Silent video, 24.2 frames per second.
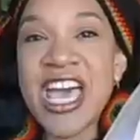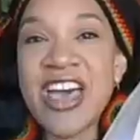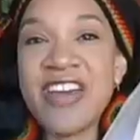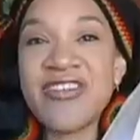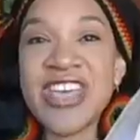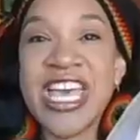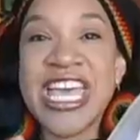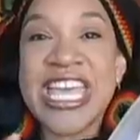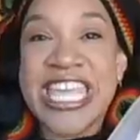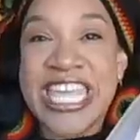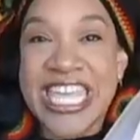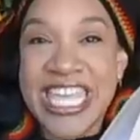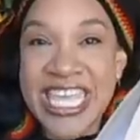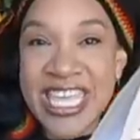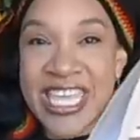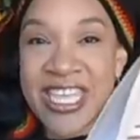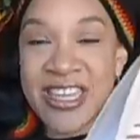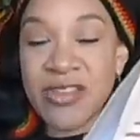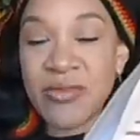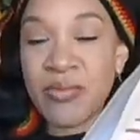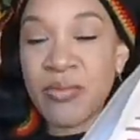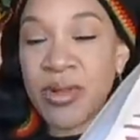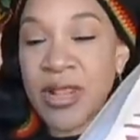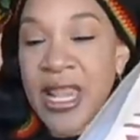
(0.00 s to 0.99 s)
have a
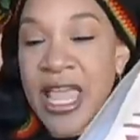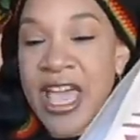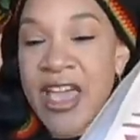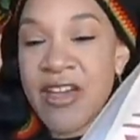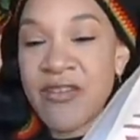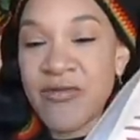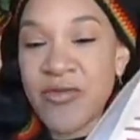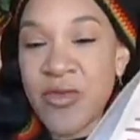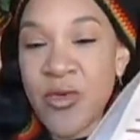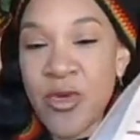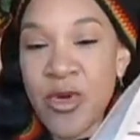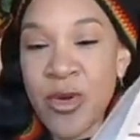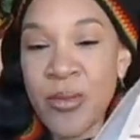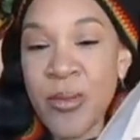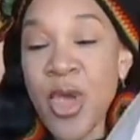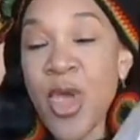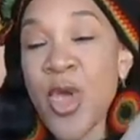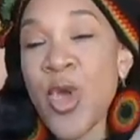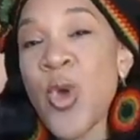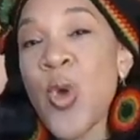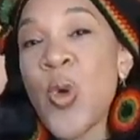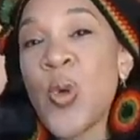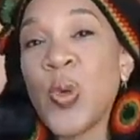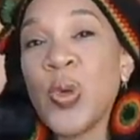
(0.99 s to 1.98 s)
hidden platform
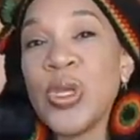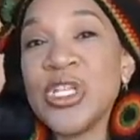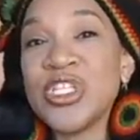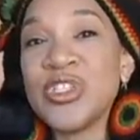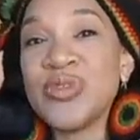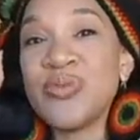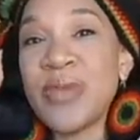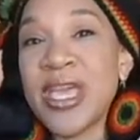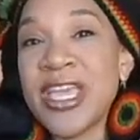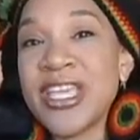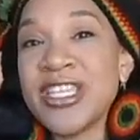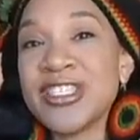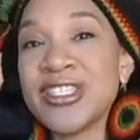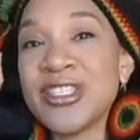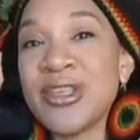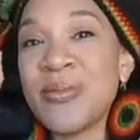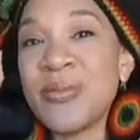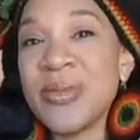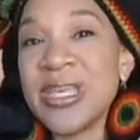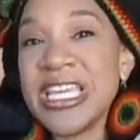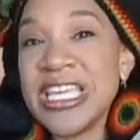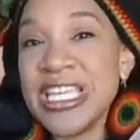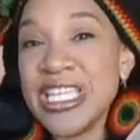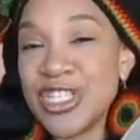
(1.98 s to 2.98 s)
which makes
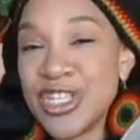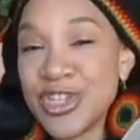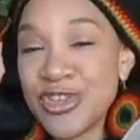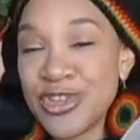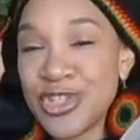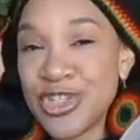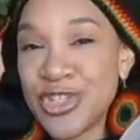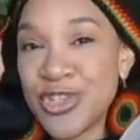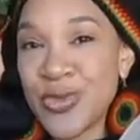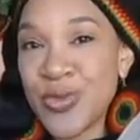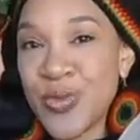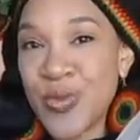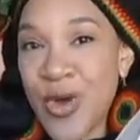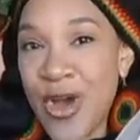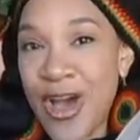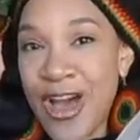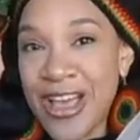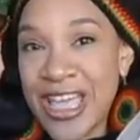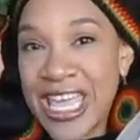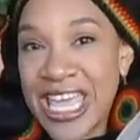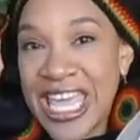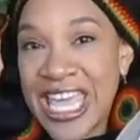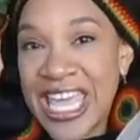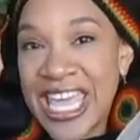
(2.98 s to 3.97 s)
them easier to
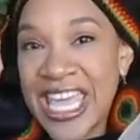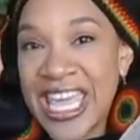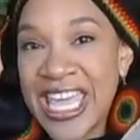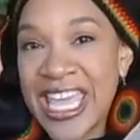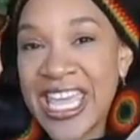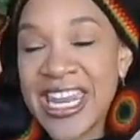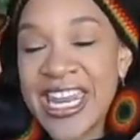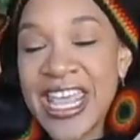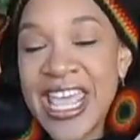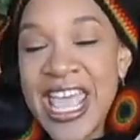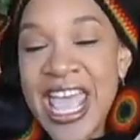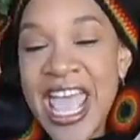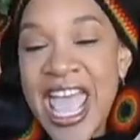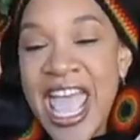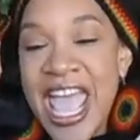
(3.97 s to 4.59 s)
walk in